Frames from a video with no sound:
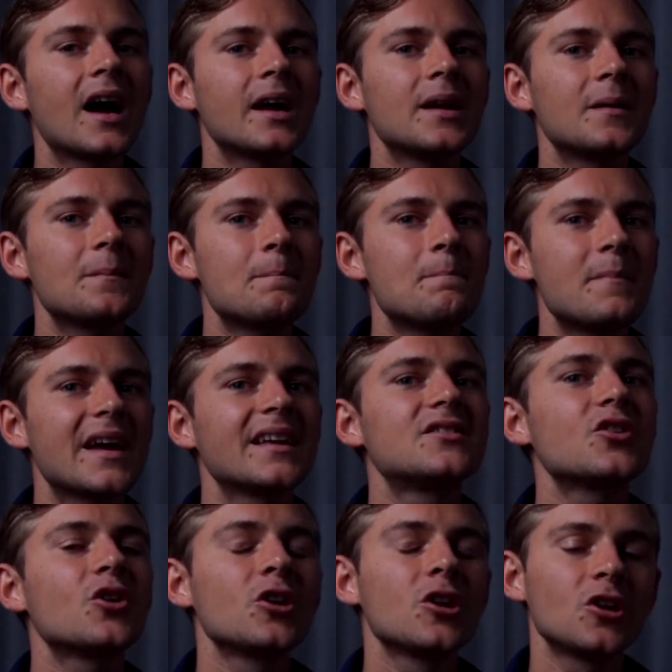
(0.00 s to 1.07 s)
I met
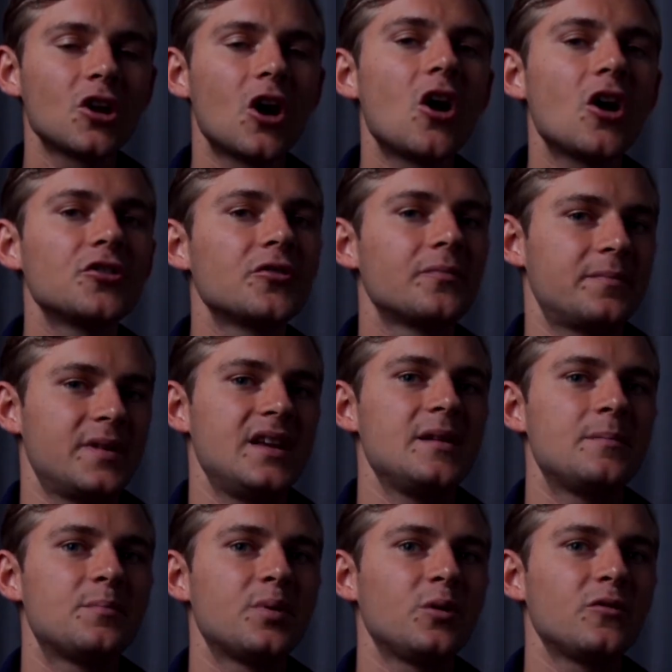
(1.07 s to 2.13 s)
a lot of
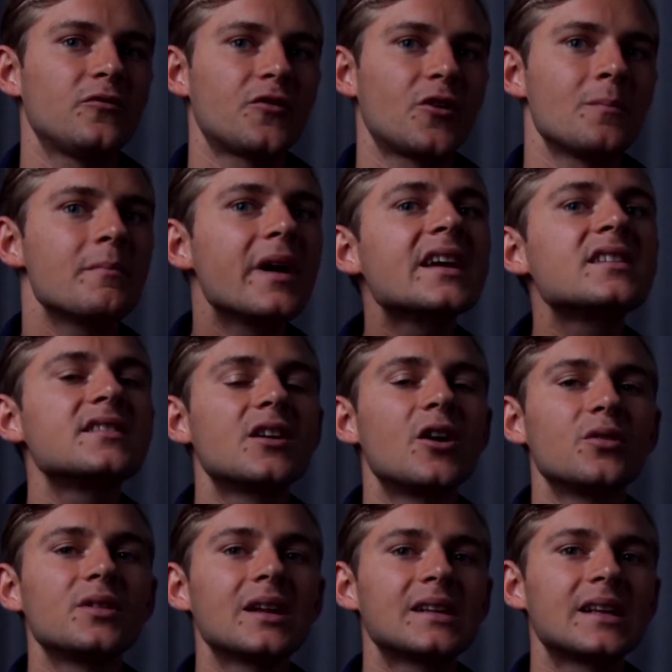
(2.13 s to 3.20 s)
people from
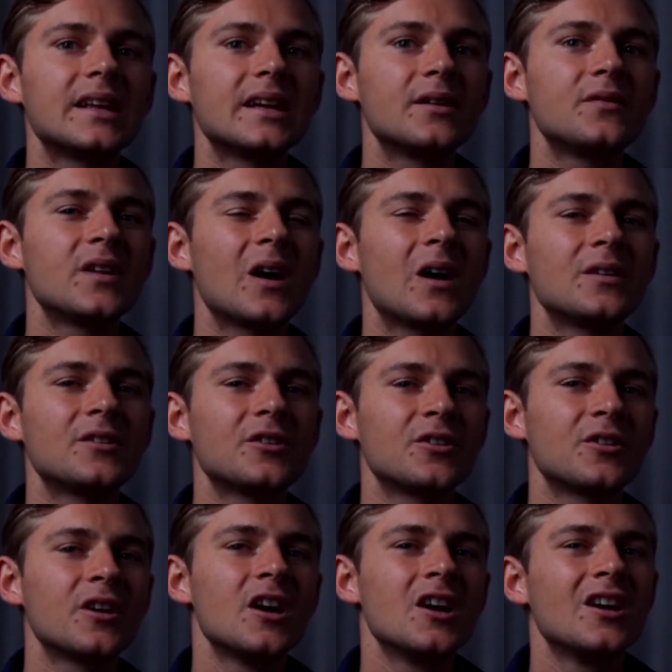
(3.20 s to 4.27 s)
Mexico that lived
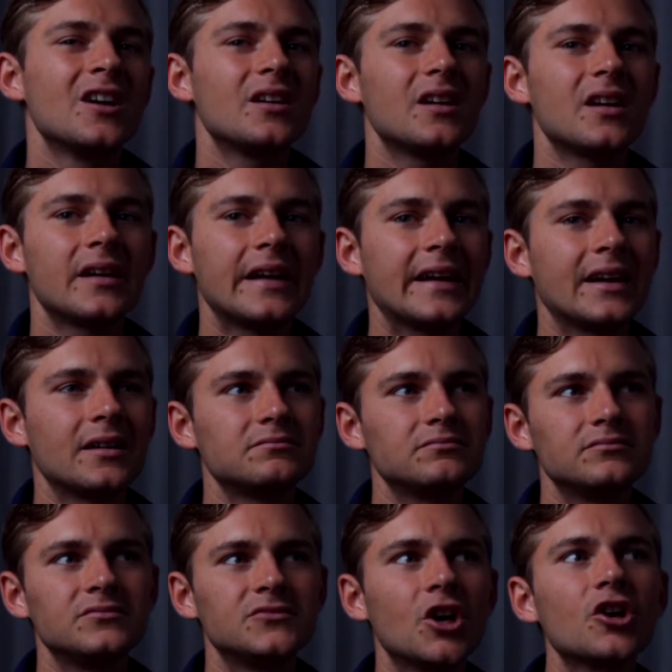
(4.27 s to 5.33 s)
under
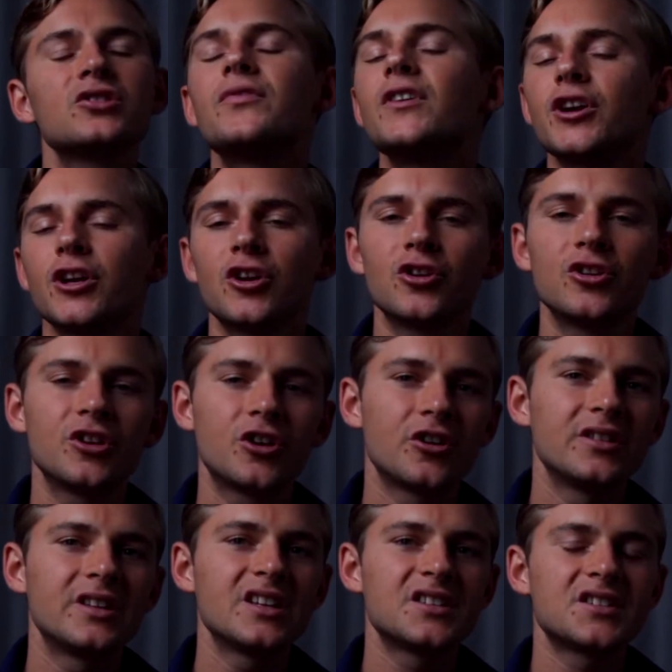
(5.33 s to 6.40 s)
not very good
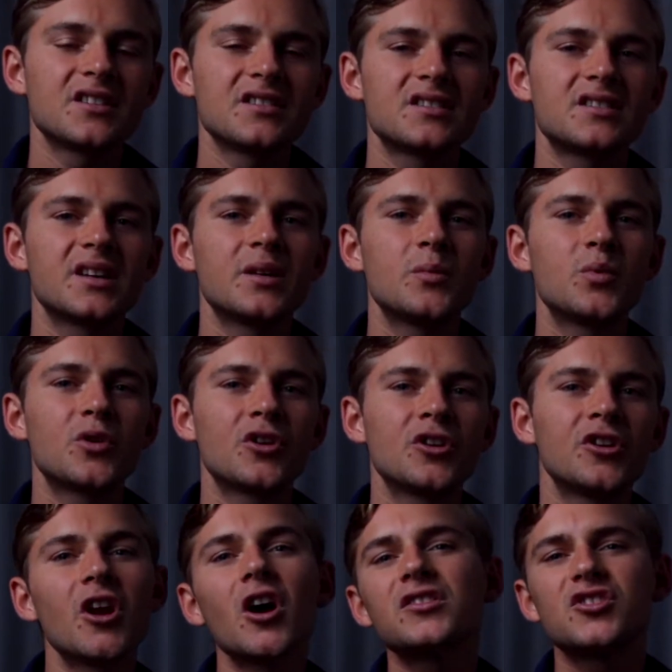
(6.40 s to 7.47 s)
conditions. They were
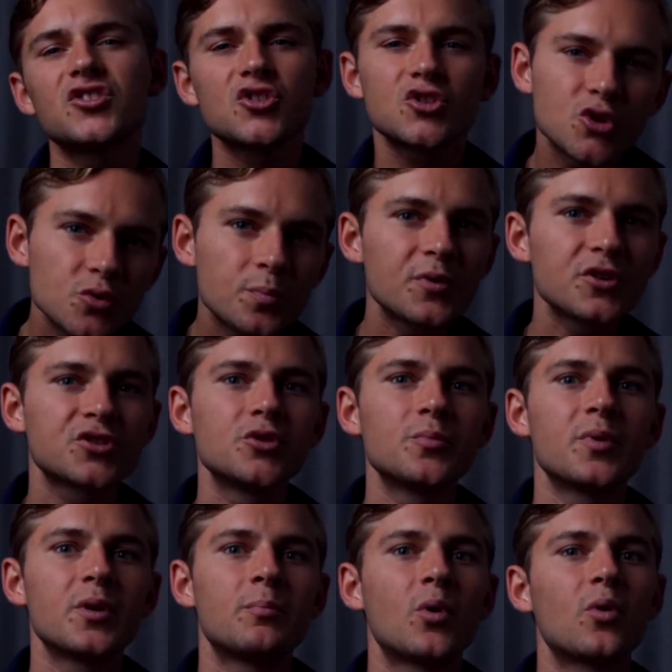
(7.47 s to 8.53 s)
not super,
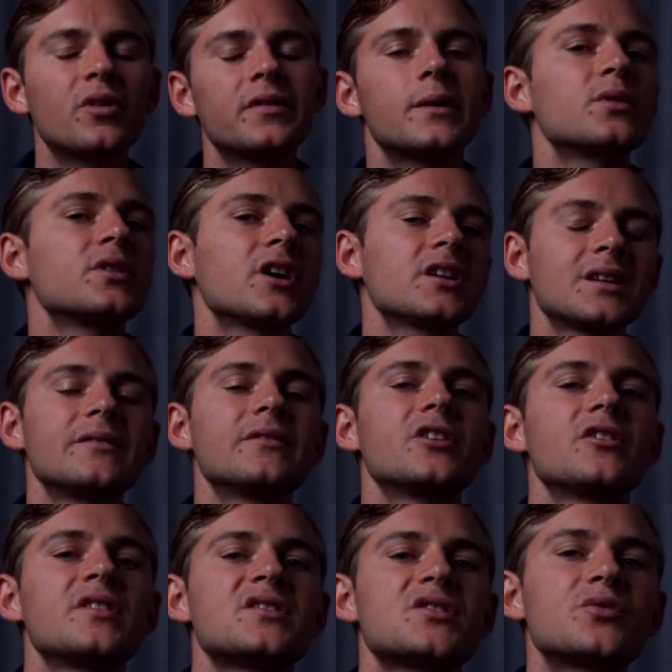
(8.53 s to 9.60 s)
super poor. They were not living
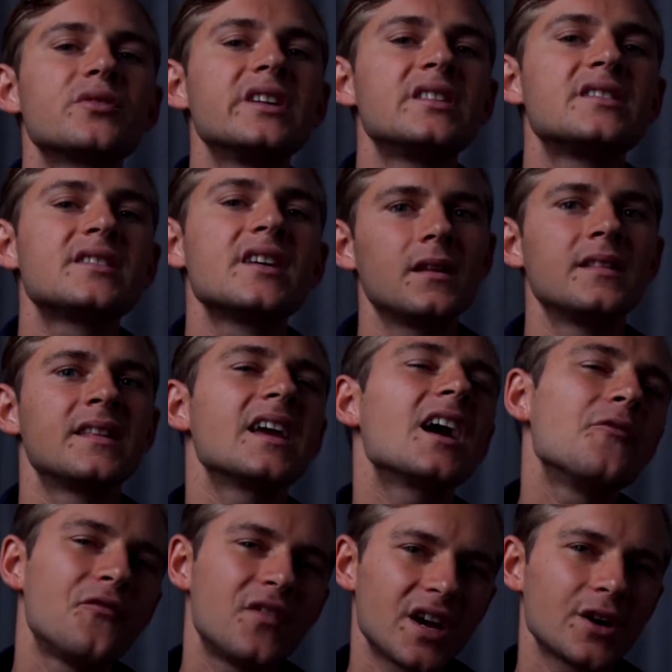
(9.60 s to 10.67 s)
on the streets. They
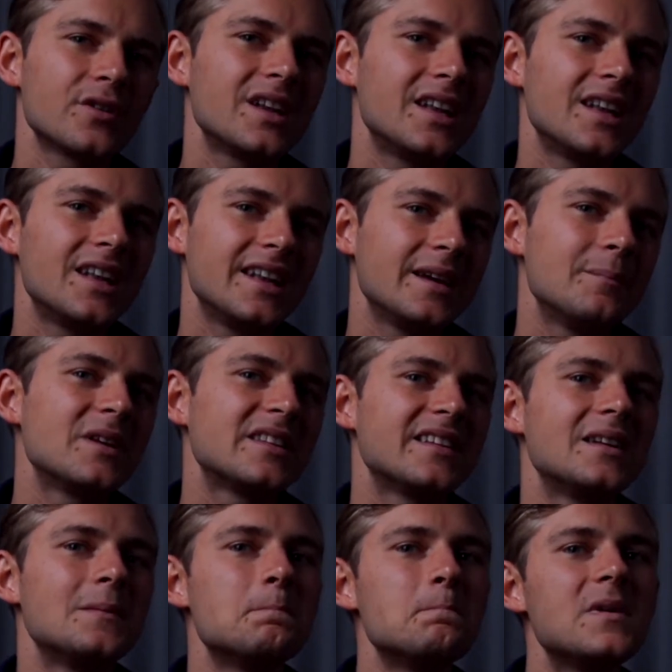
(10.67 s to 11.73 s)
have very
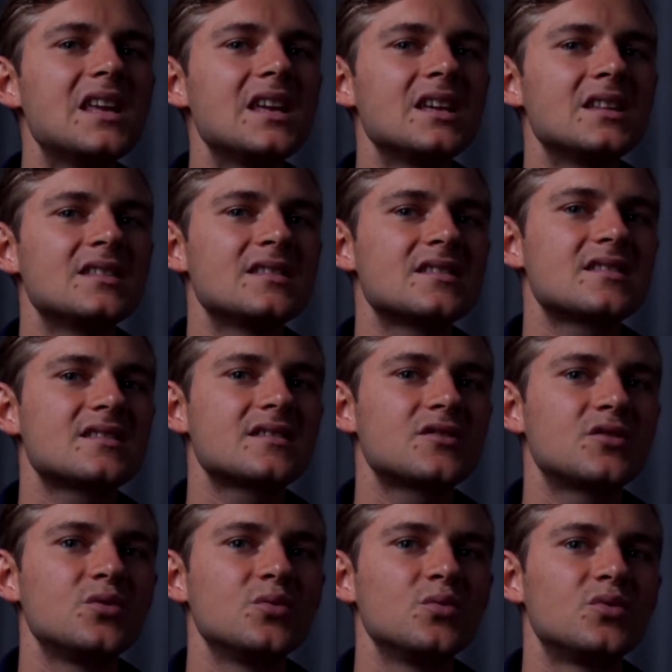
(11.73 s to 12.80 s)
limited means
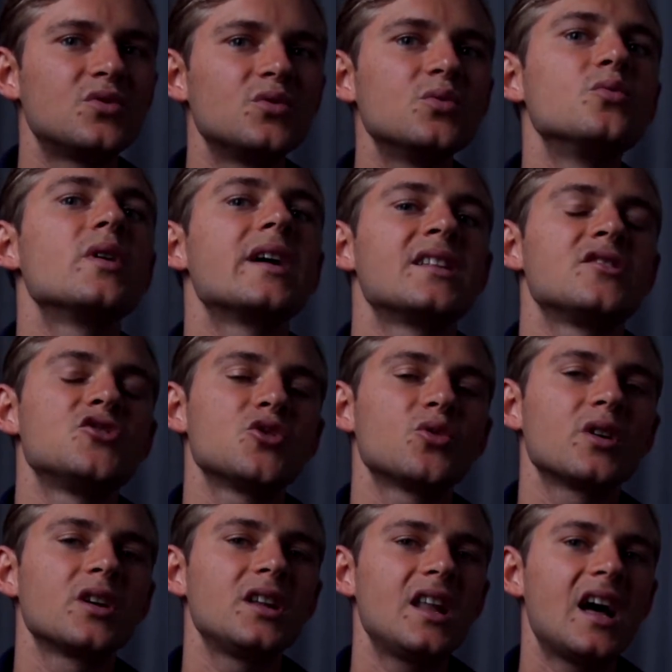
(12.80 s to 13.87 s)
to
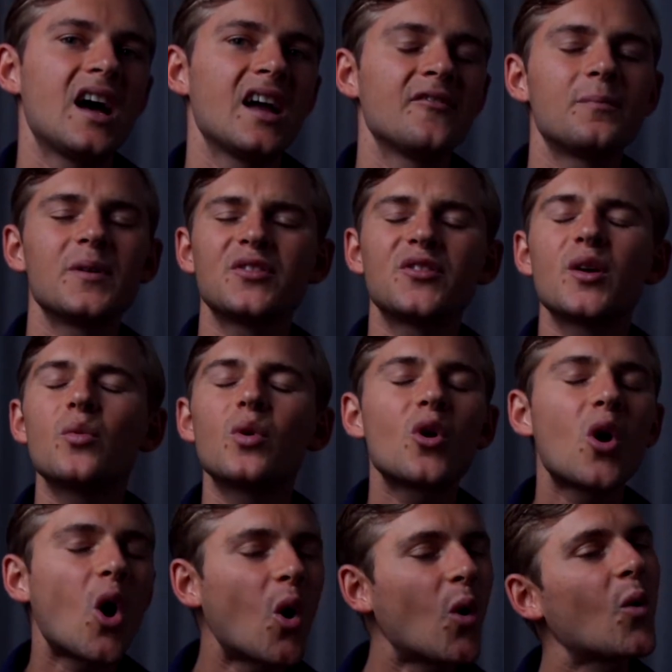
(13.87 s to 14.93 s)
enjoy life, but they
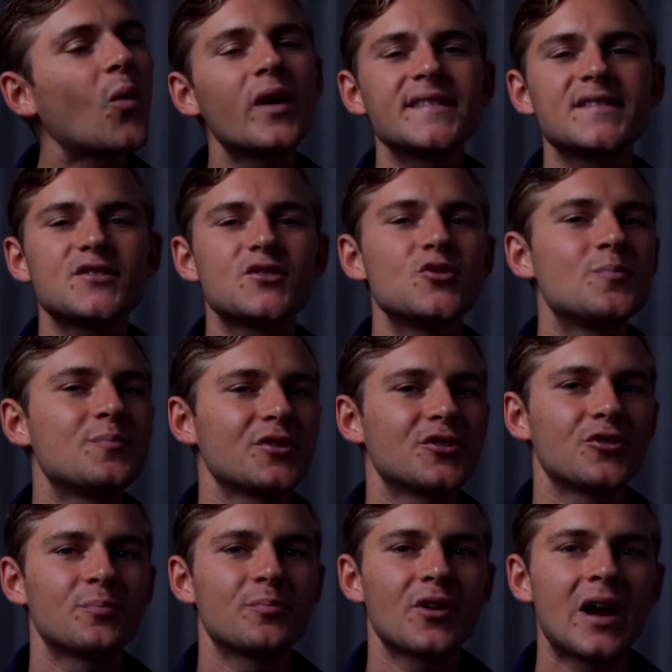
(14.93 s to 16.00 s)
were always super
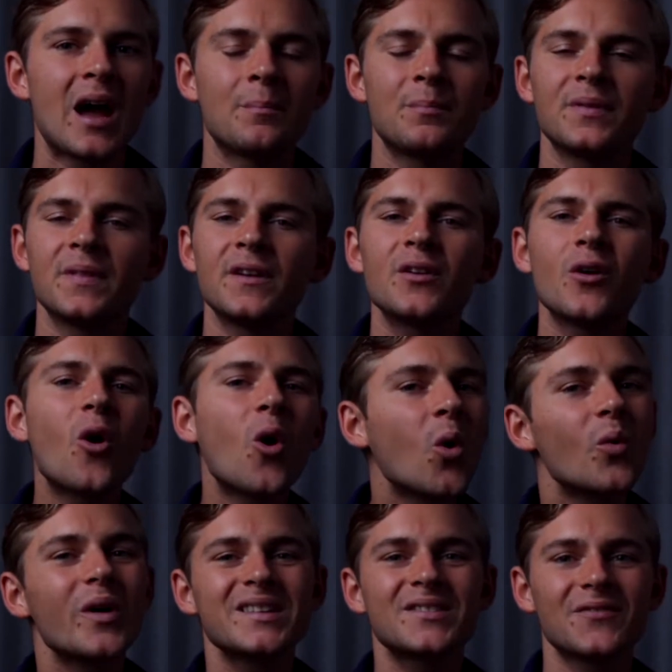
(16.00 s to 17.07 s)
duper happy. They
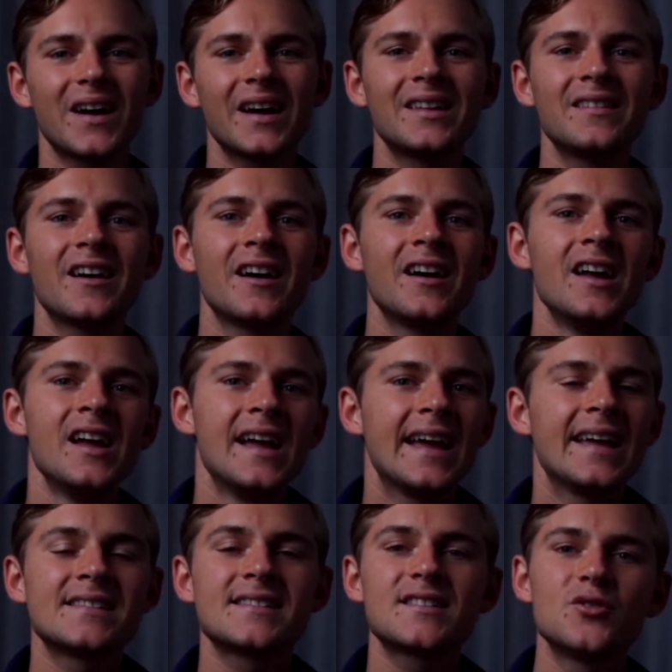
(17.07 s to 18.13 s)
always find the
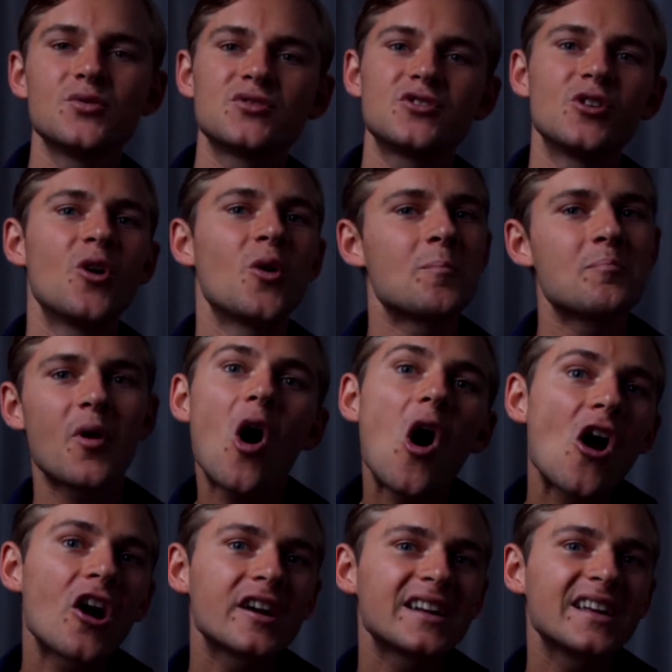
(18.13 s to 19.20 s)
excuse to go
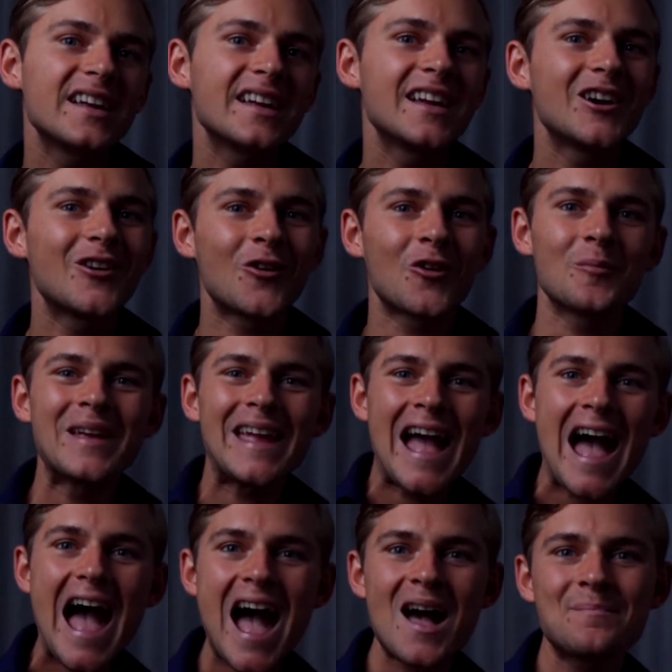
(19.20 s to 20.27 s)
party or be
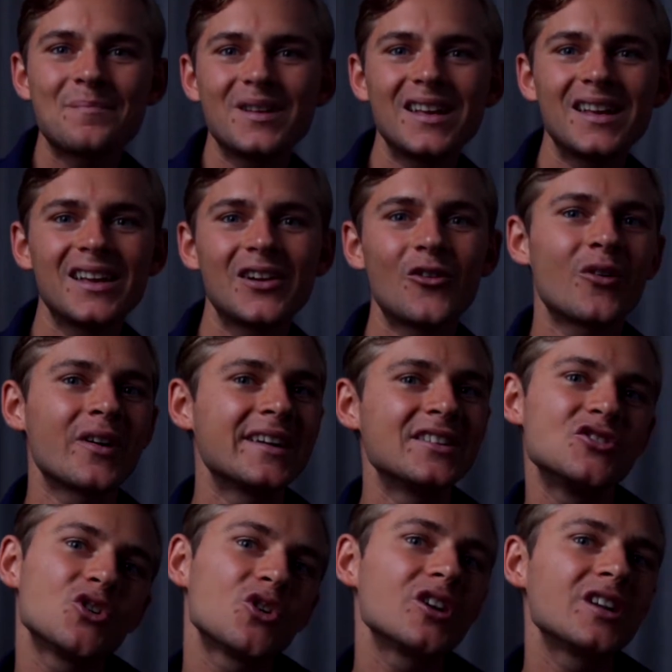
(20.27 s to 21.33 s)
happy or
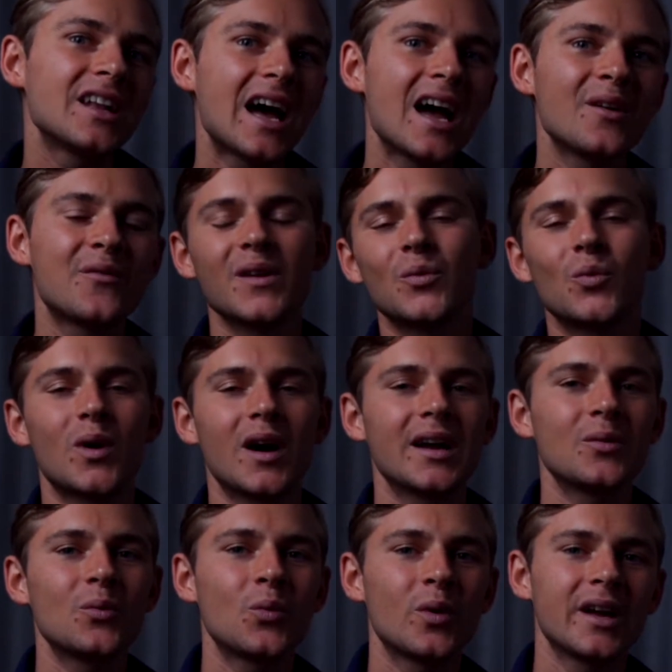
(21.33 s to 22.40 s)
enjoy life in
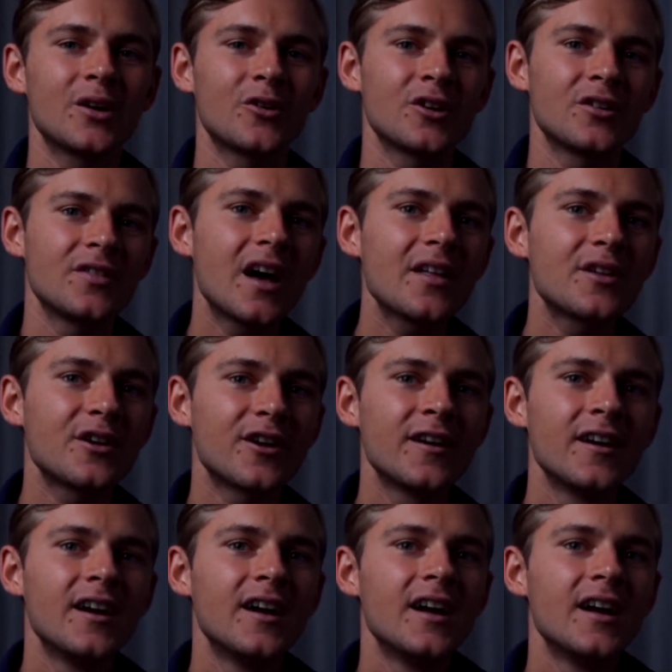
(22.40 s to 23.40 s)
one way or another,